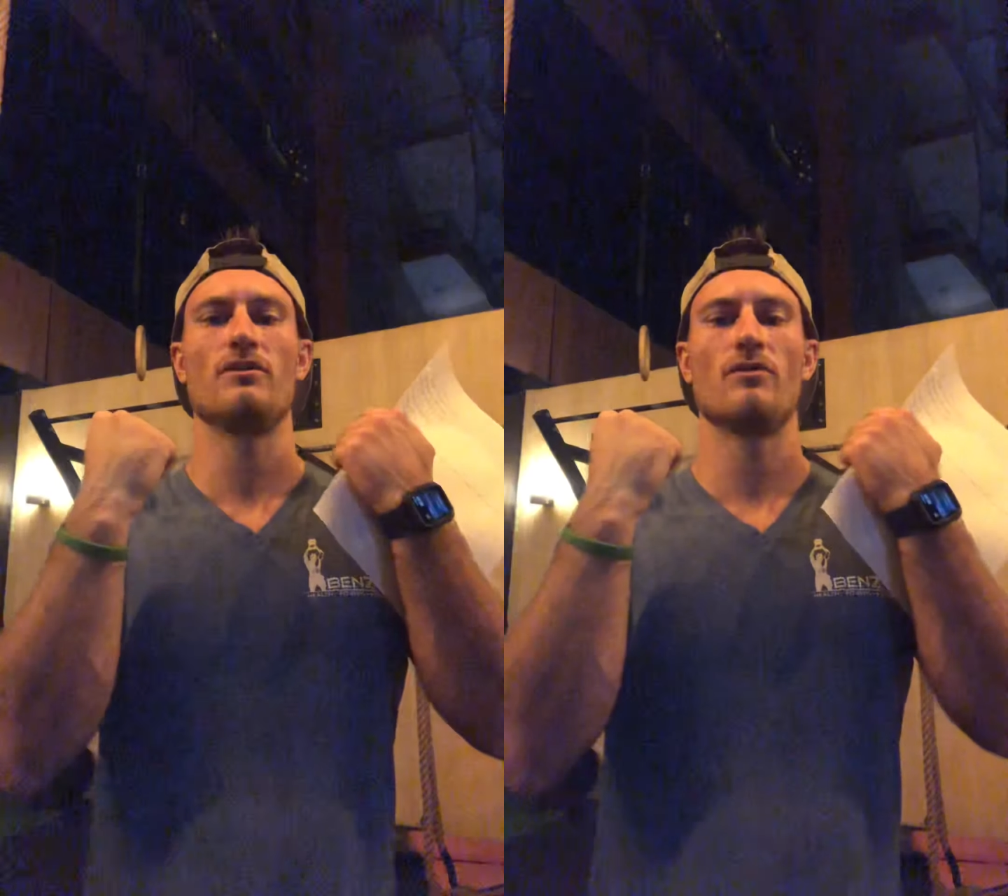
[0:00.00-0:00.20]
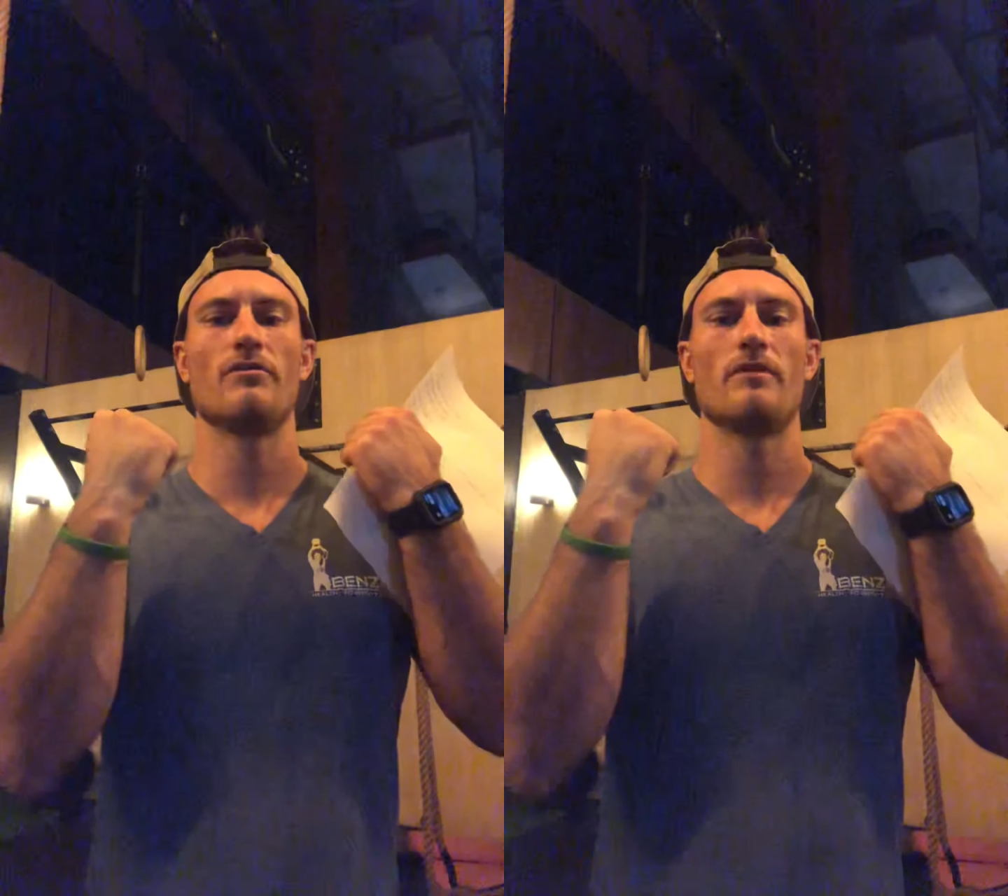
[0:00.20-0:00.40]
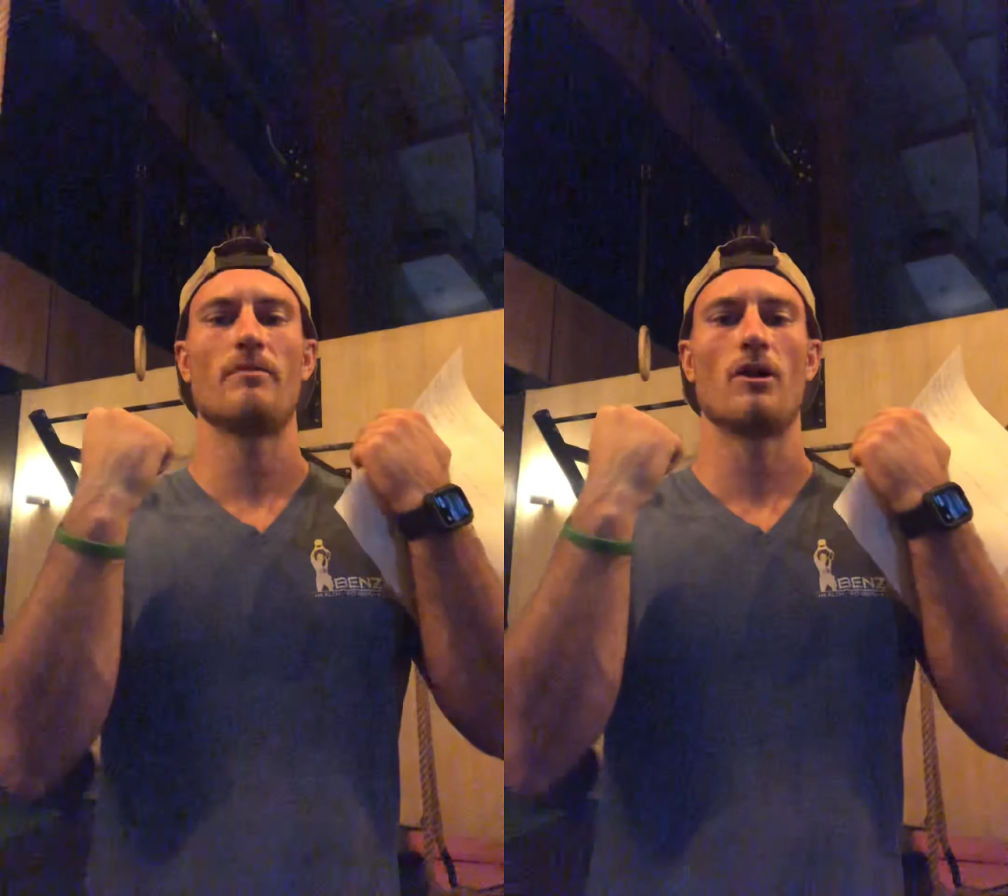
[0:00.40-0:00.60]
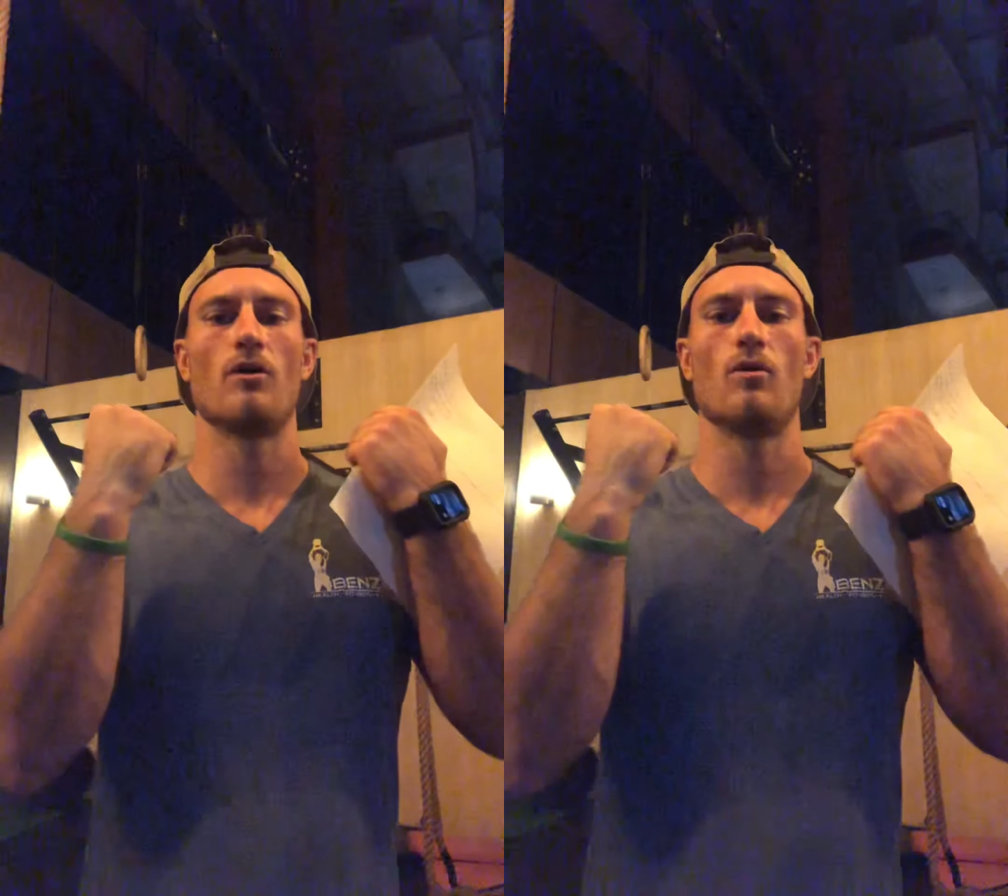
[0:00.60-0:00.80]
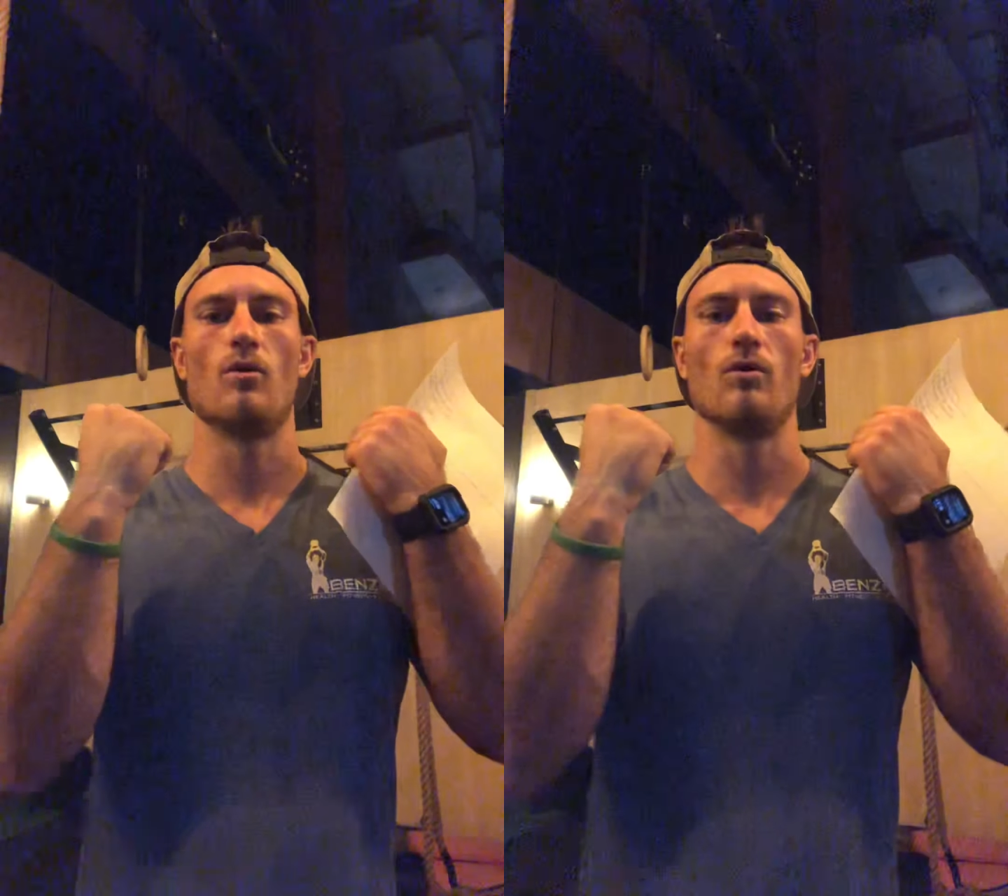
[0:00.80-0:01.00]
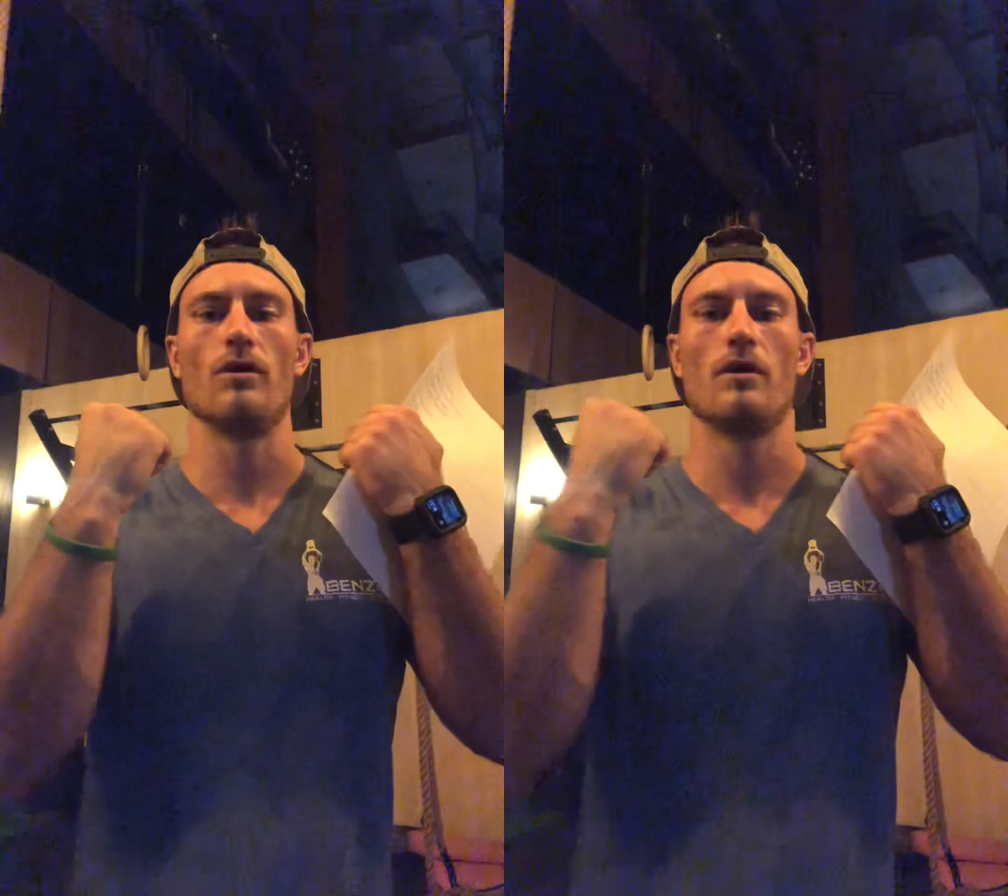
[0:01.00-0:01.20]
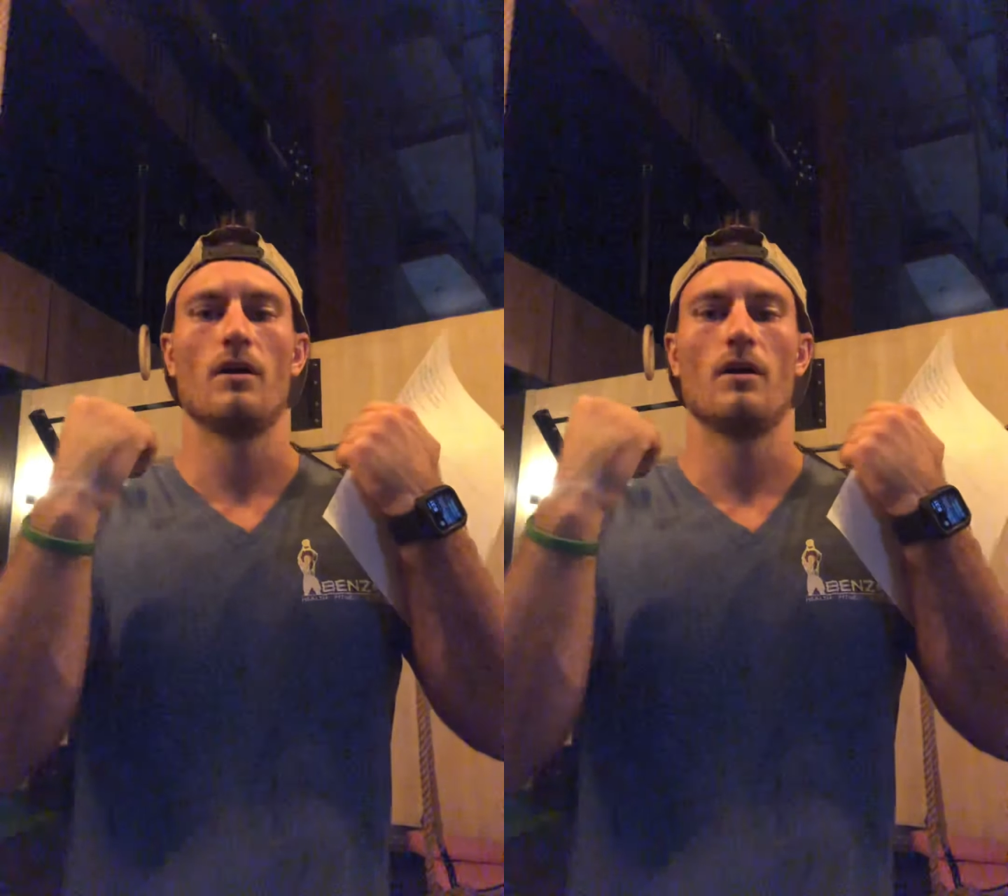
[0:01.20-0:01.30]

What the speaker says: over the bar hold.